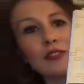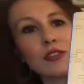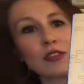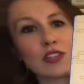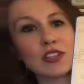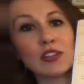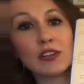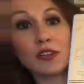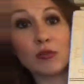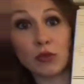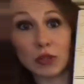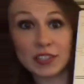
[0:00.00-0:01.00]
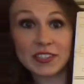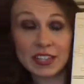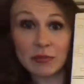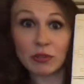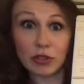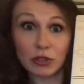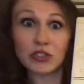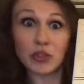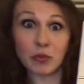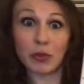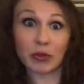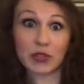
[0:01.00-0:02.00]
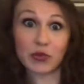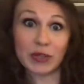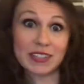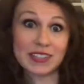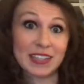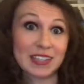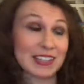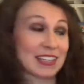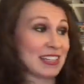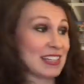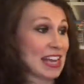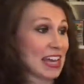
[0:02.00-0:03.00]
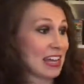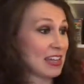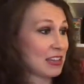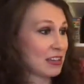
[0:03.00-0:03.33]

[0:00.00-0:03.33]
Looks a little more similar to books we see today.